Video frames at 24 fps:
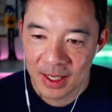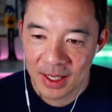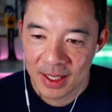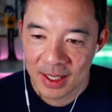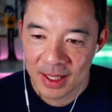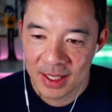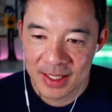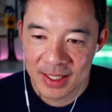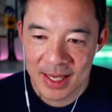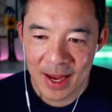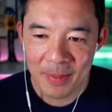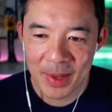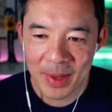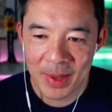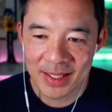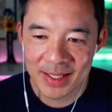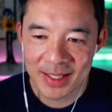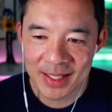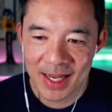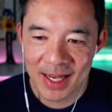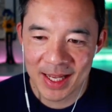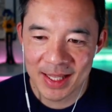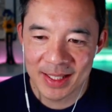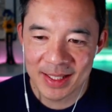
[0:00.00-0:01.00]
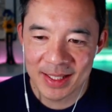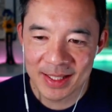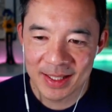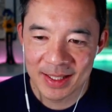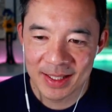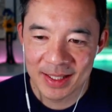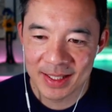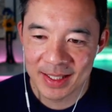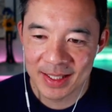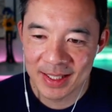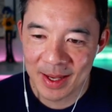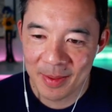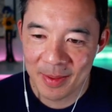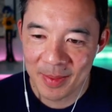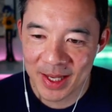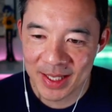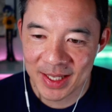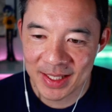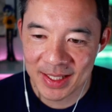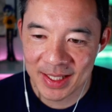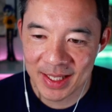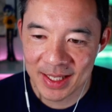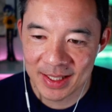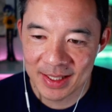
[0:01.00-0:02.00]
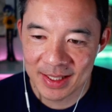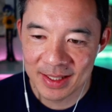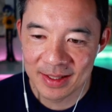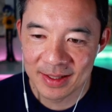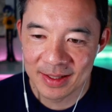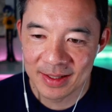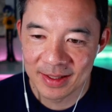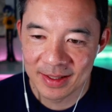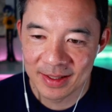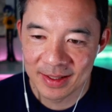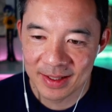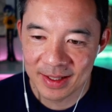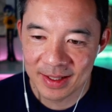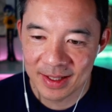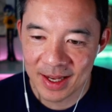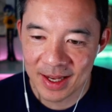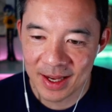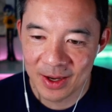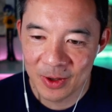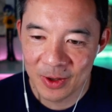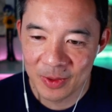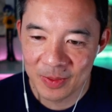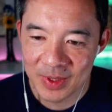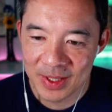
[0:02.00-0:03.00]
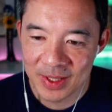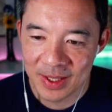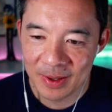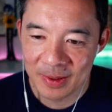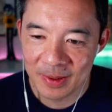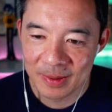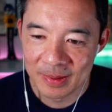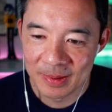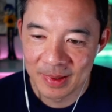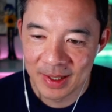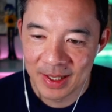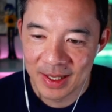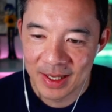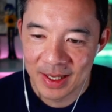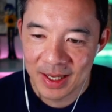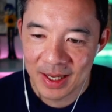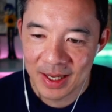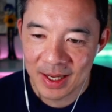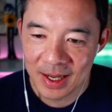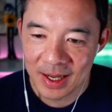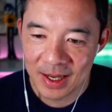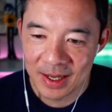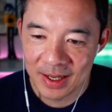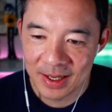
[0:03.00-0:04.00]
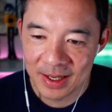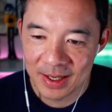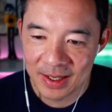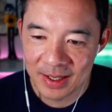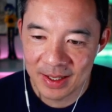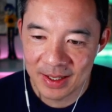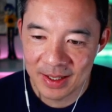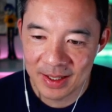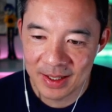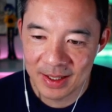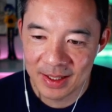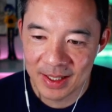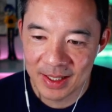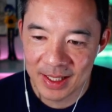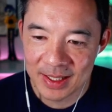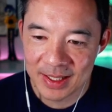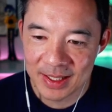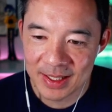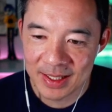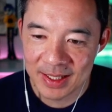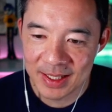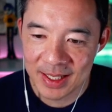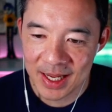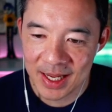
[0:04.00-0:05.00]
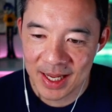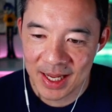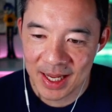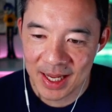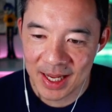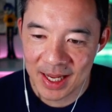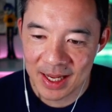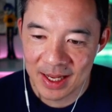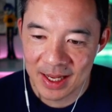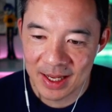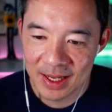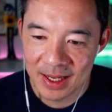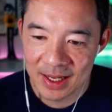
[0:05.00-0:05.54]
Does that make sense? I hope so. Let's see.